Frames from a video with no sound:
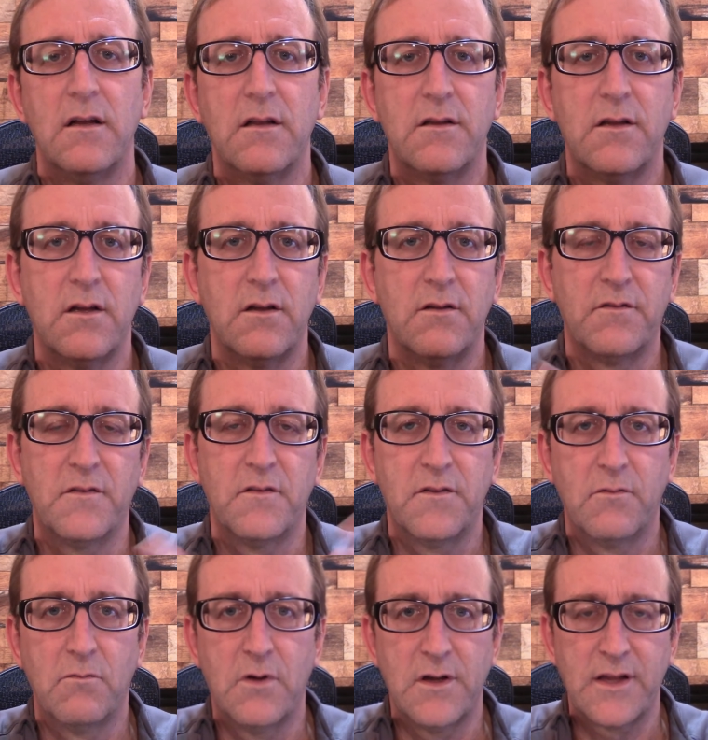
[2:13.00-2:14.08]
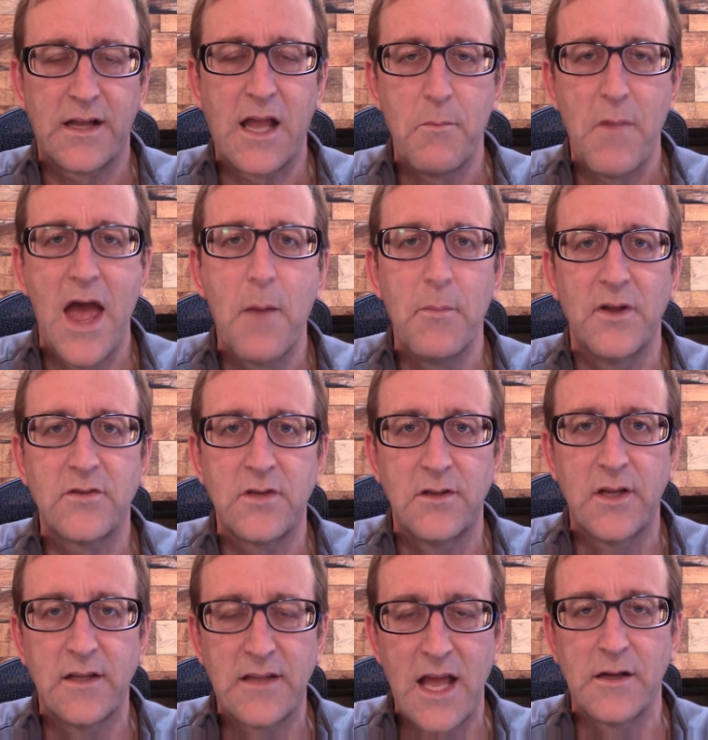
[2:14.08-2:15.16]
the one of the commandments in
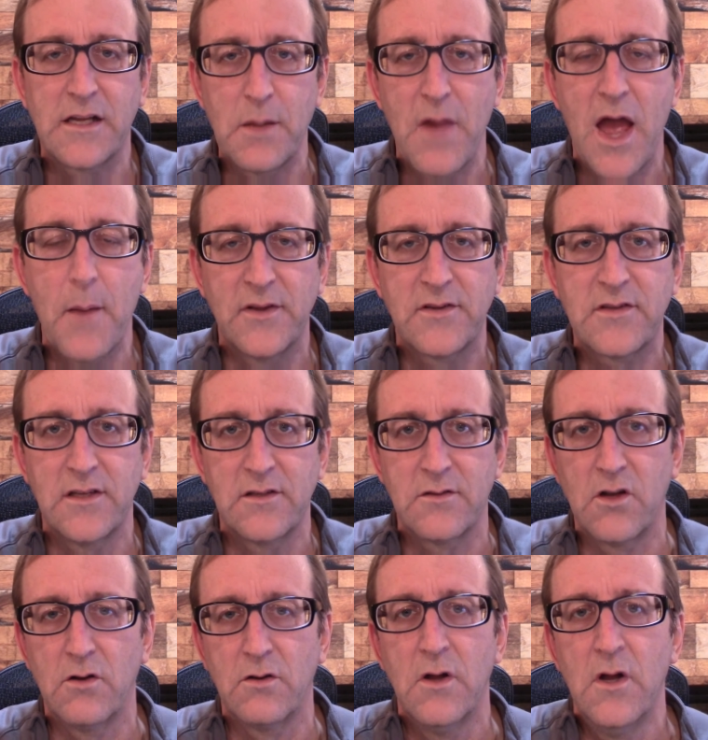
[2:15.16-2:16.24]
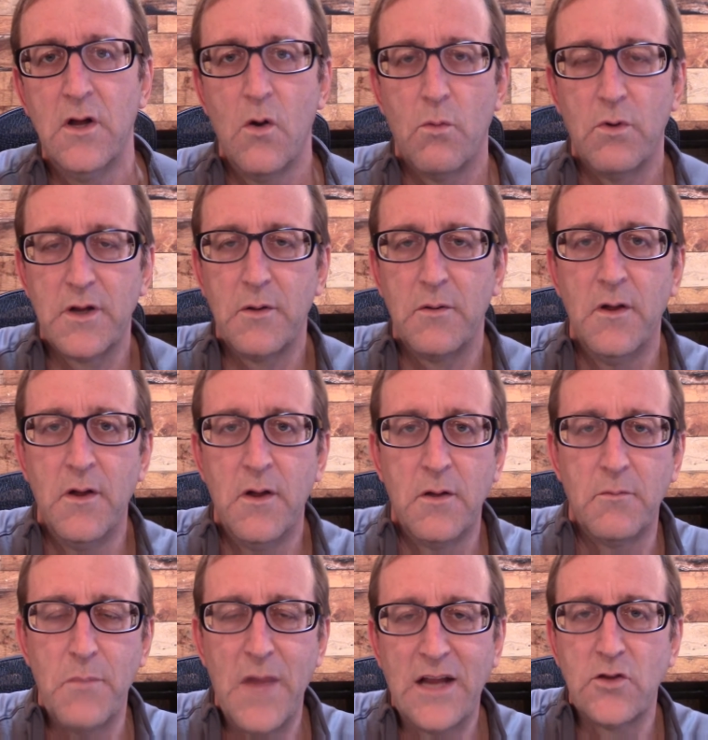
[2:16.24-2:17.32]
the Ten Commandments says, you know, or to
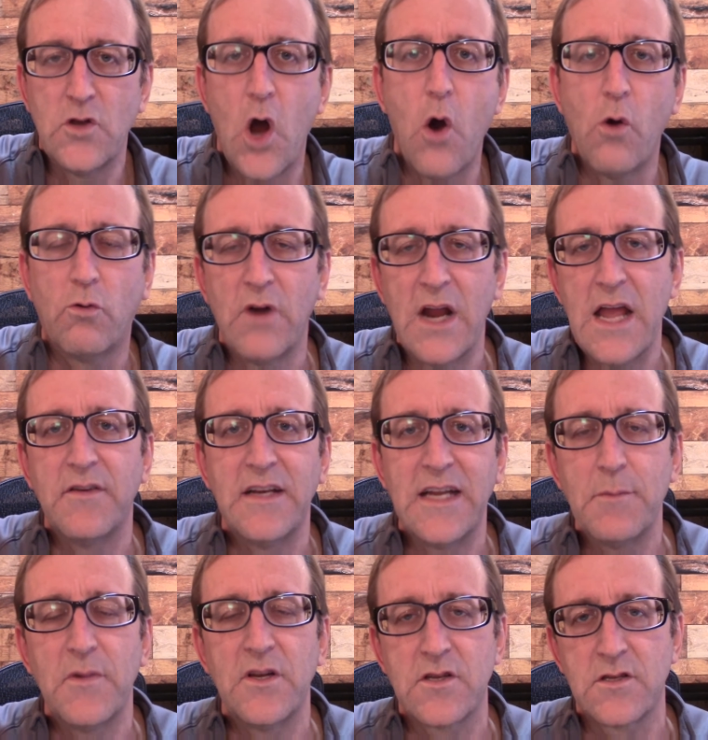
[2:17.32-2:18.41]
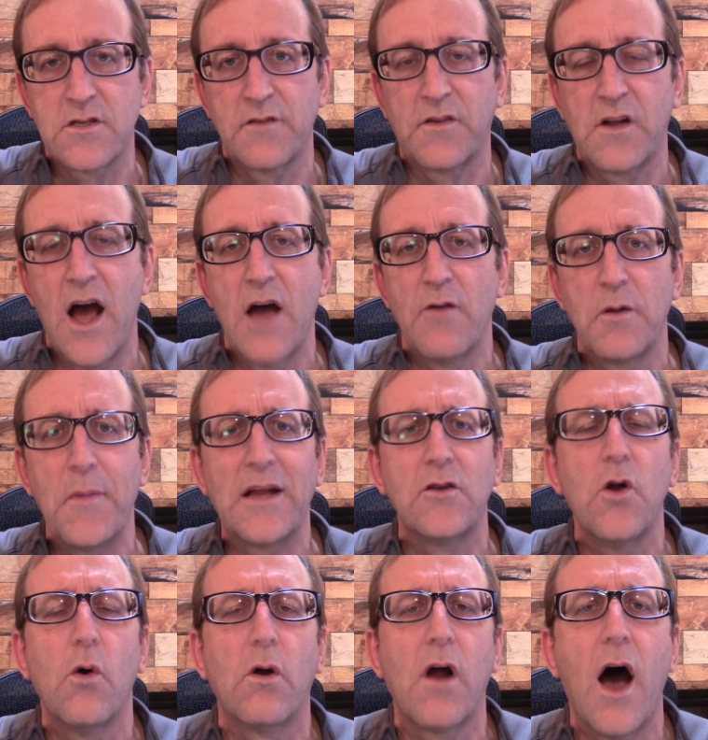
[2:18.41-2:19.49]
make no graven images of God, or make
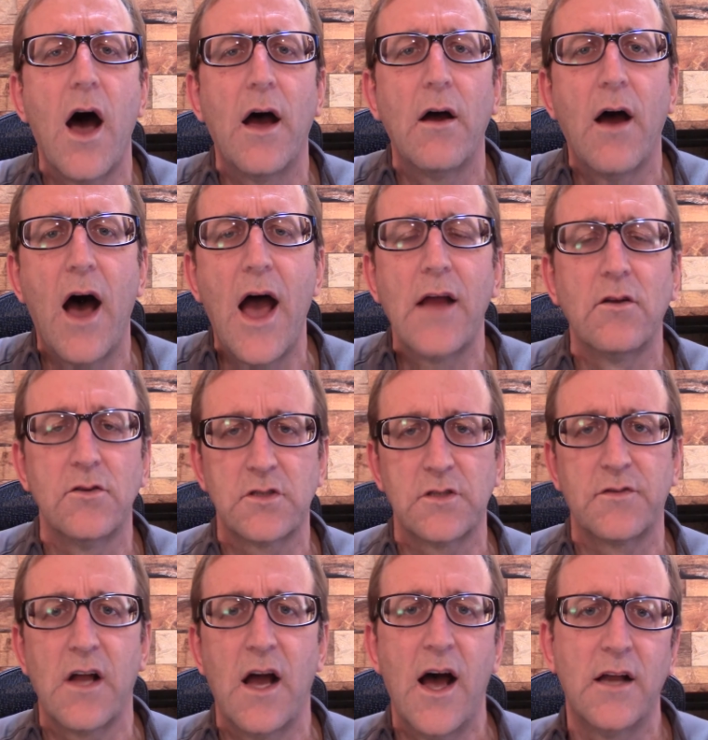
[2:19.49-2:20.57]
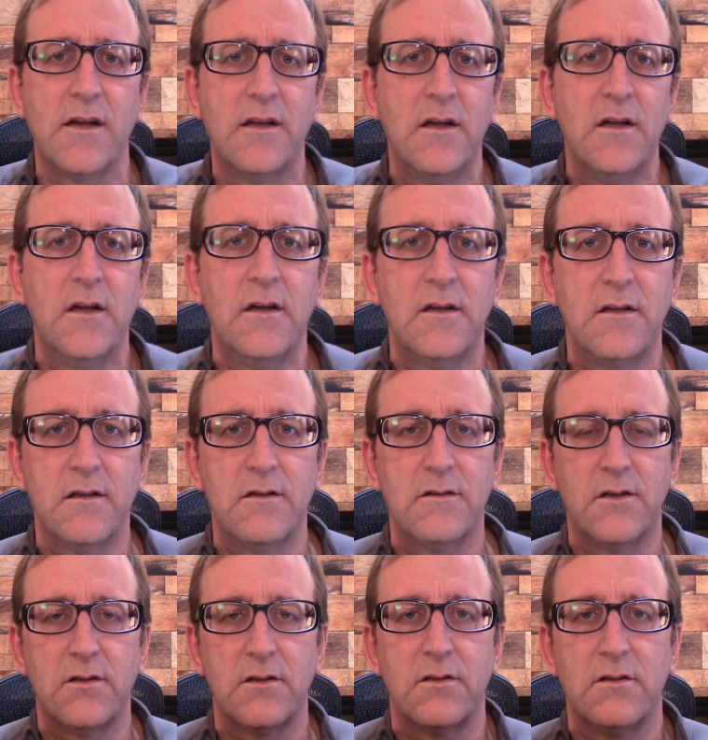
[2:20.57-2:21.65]
no God, idols of God.
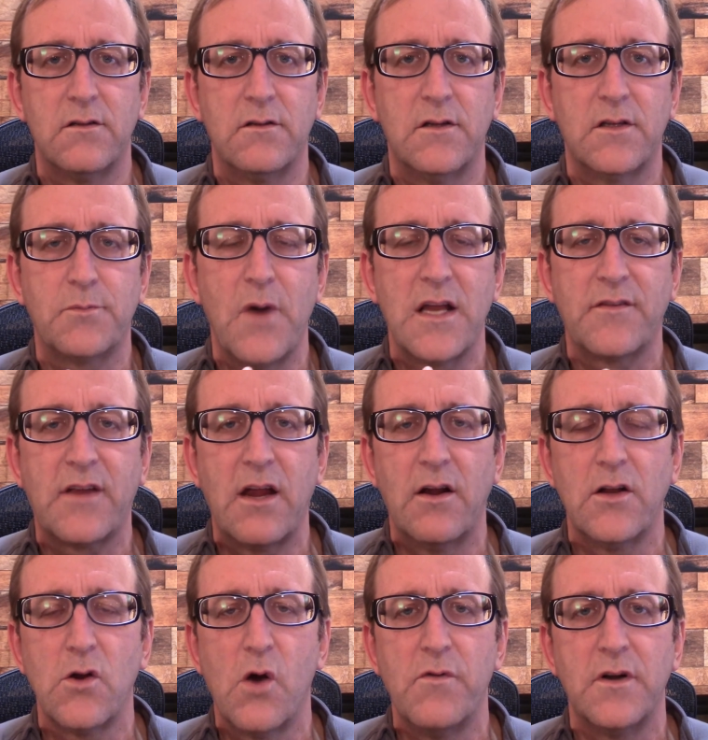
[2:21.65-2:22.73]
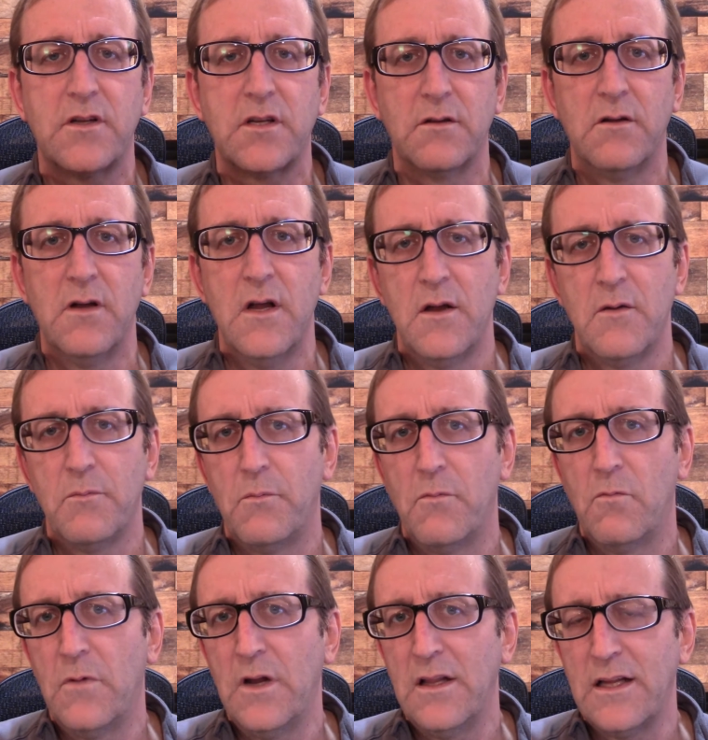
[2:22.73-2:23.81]
This might have carried over to
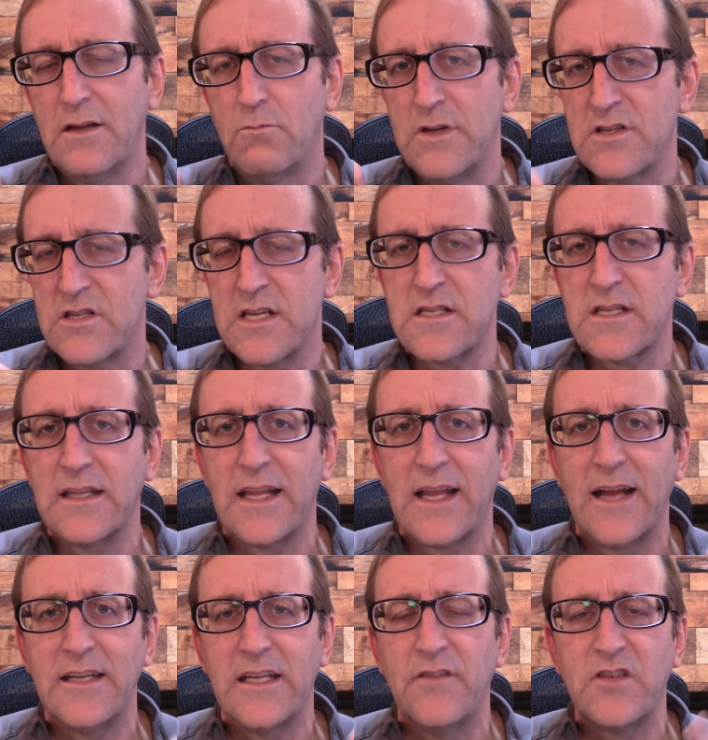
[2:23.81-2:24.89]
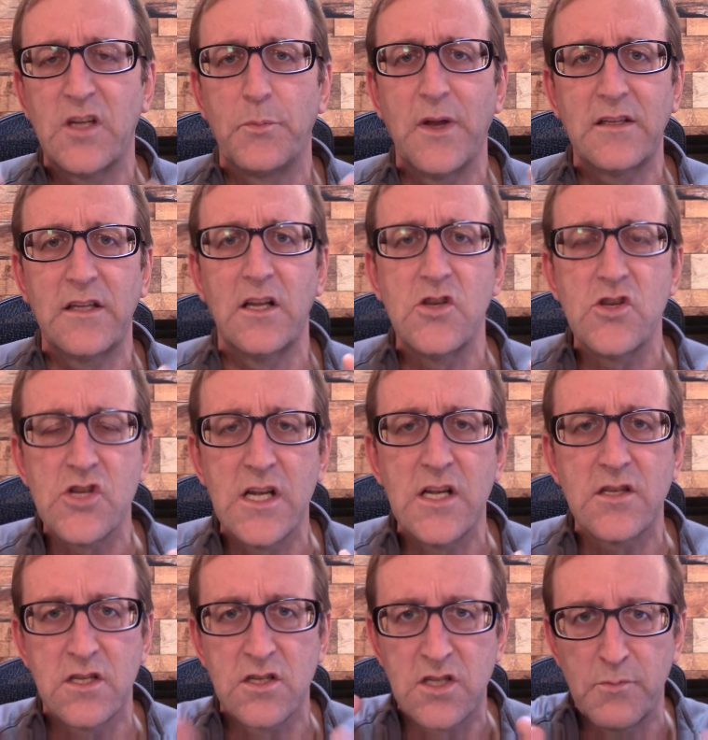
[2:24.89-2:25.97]
really resisting the idea of depicting
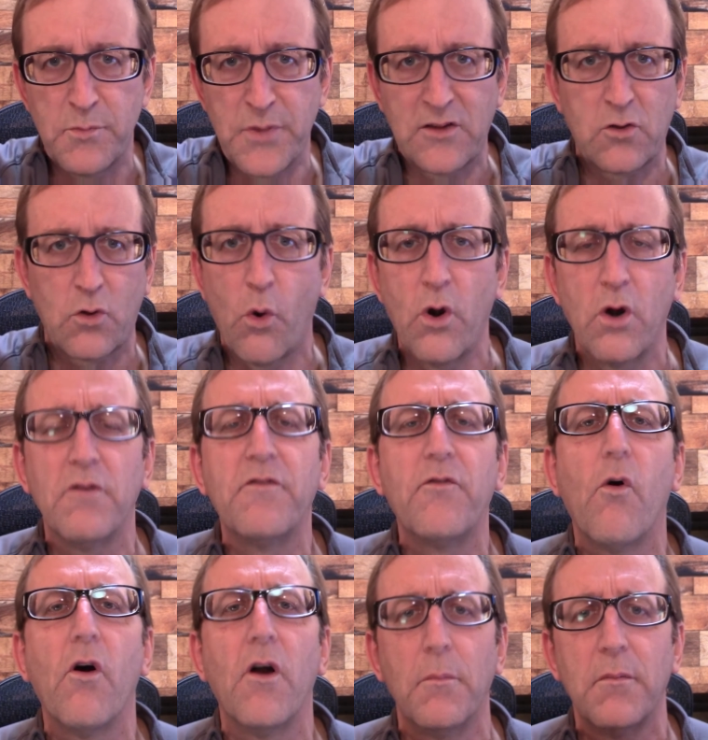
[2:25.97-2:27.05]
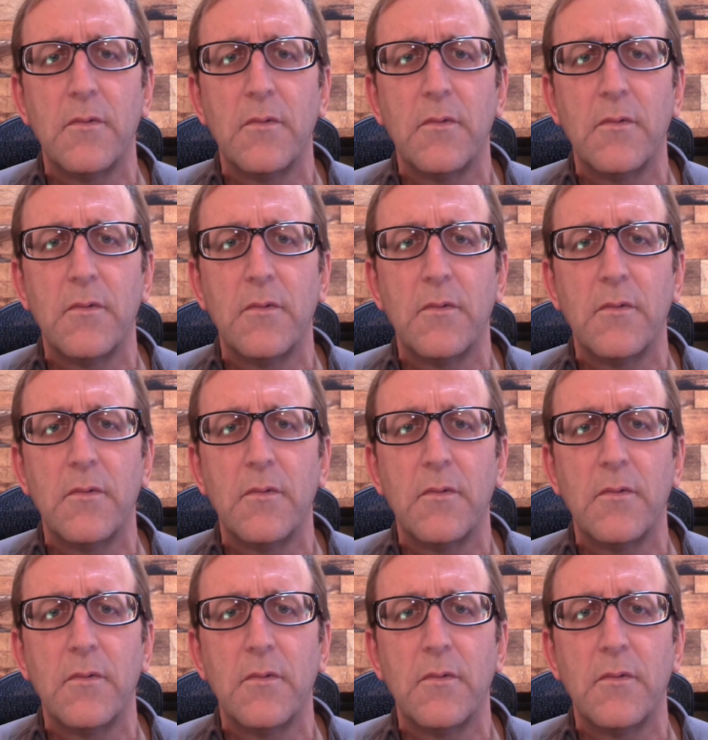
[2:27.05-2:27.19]
Jesus in pictorial form.